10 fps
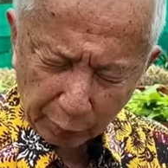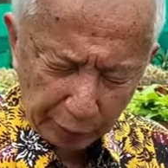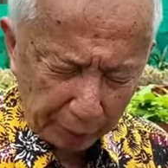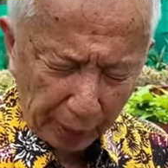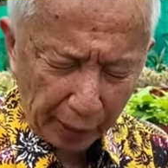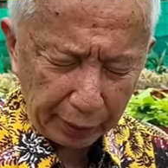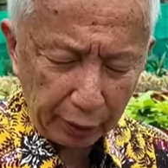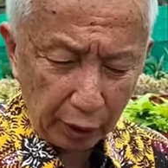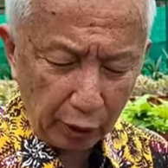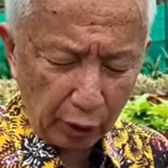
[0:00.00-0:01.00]
from
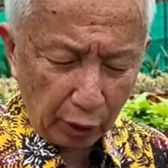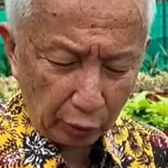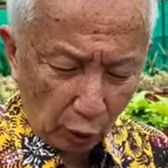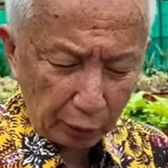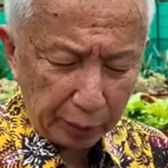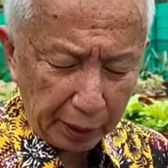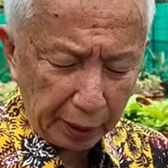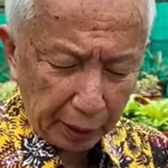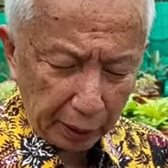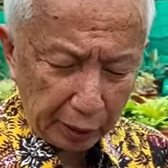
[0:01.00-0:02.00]
Japan, told
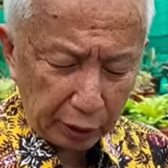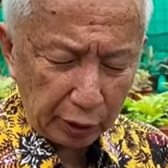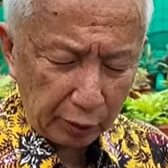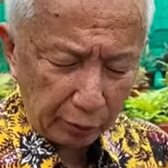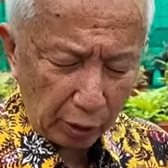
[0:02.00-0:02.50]
me it is the